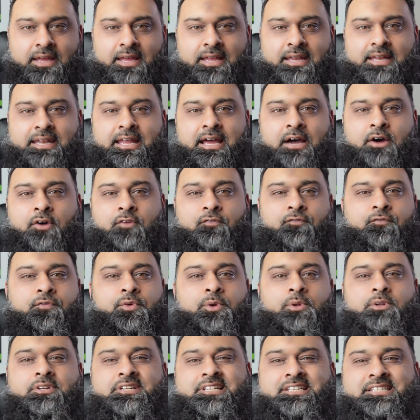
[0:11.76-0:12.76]
Now,
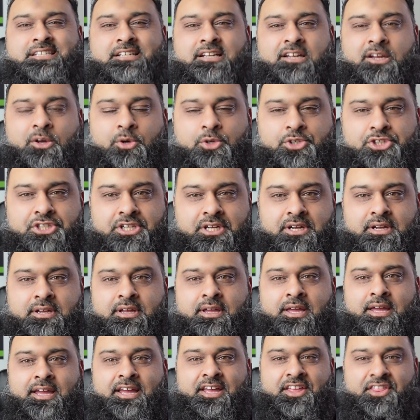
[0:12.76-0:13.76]
full disclosure,
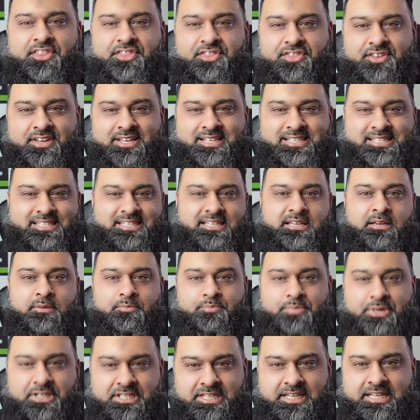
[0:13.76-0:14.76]
this
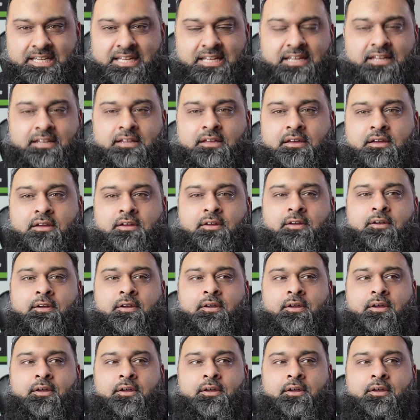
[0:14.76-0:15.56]
particular